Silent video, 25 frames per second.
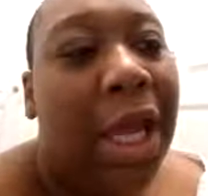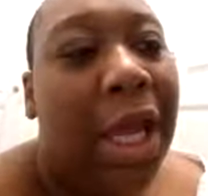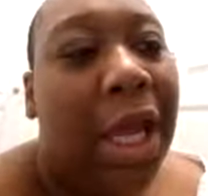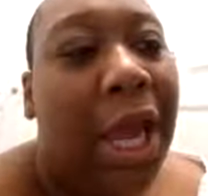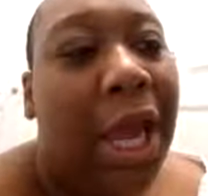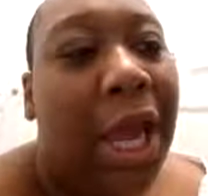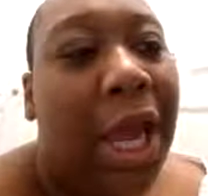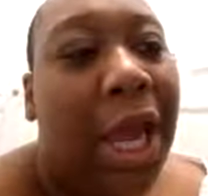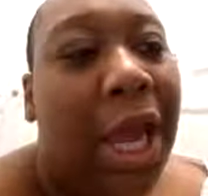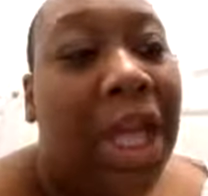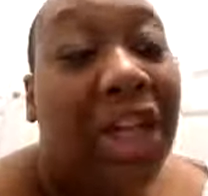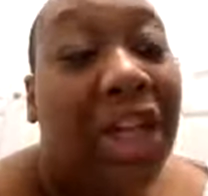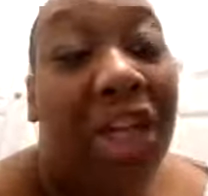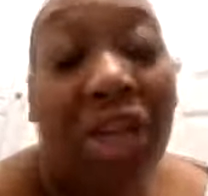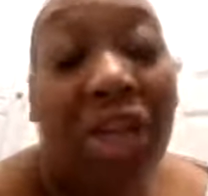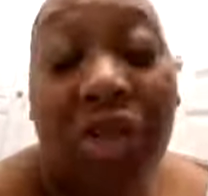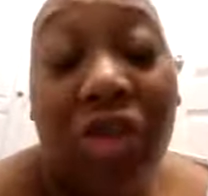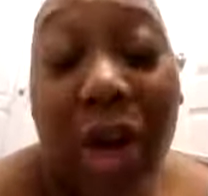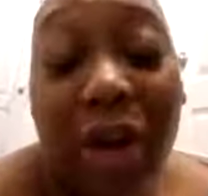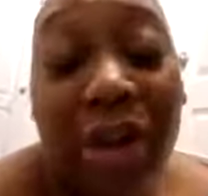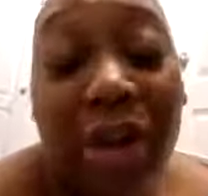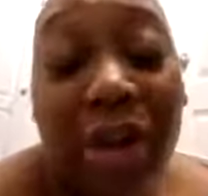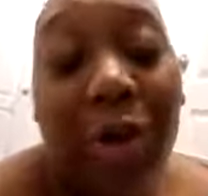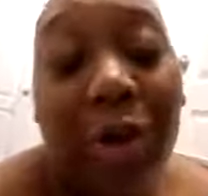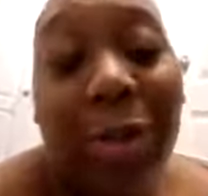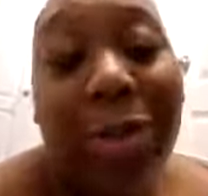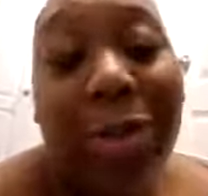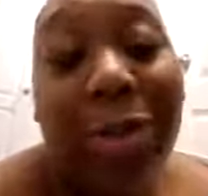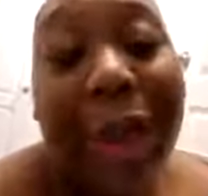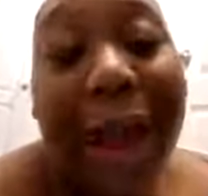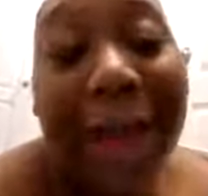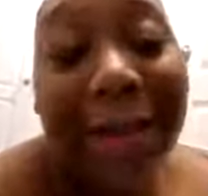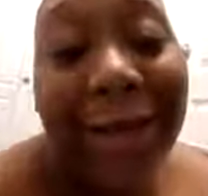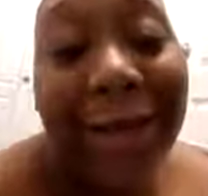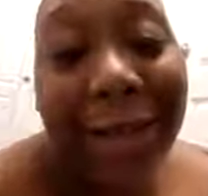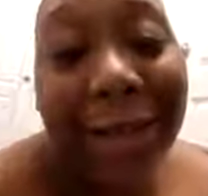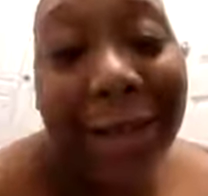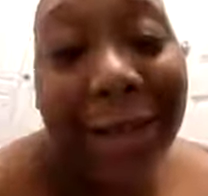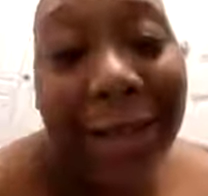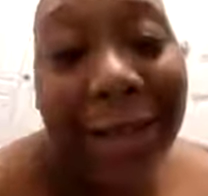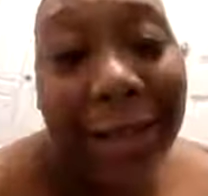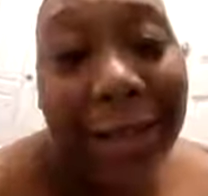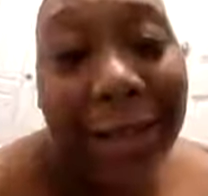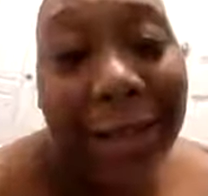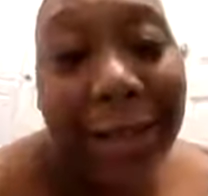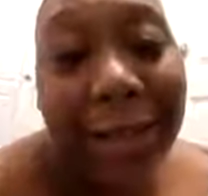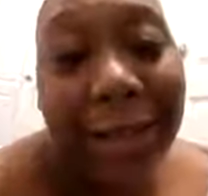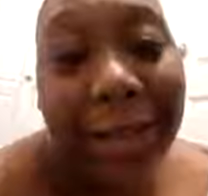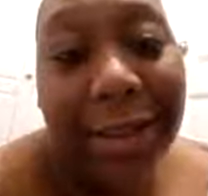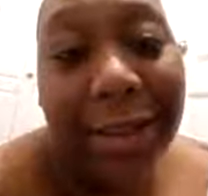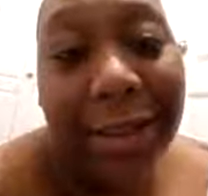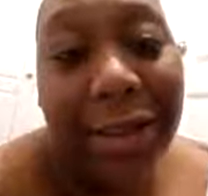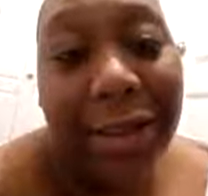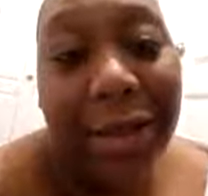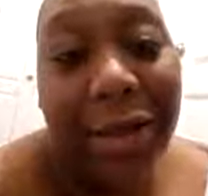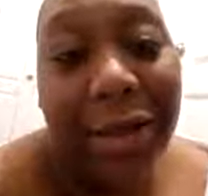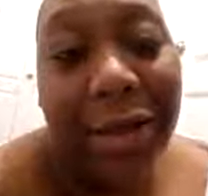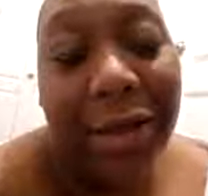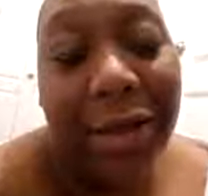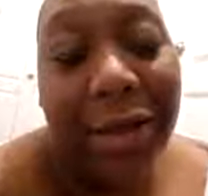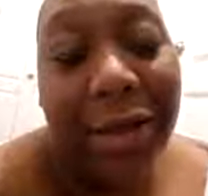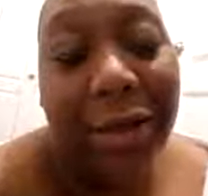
instructional practices do you